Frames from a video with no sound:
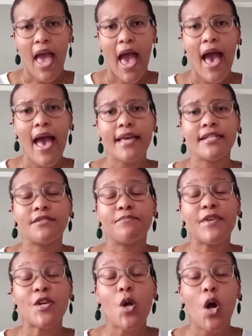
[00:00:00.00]
And
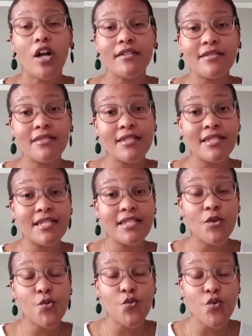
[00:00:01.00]
because this is
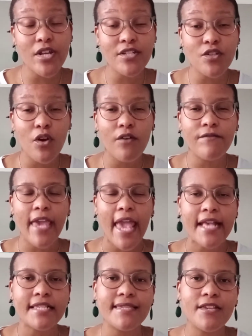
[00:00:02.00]
a writ of
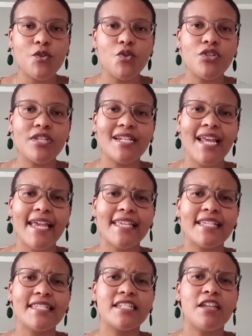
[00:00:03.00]
execution
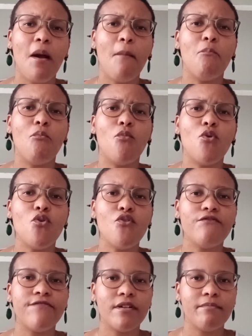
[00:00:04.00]
against
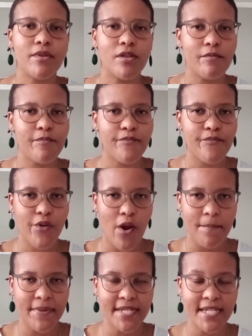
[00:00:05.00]
movable
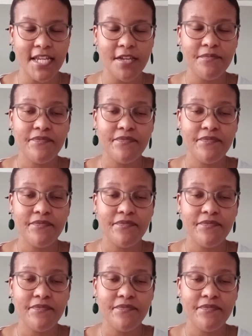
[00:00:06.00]
property,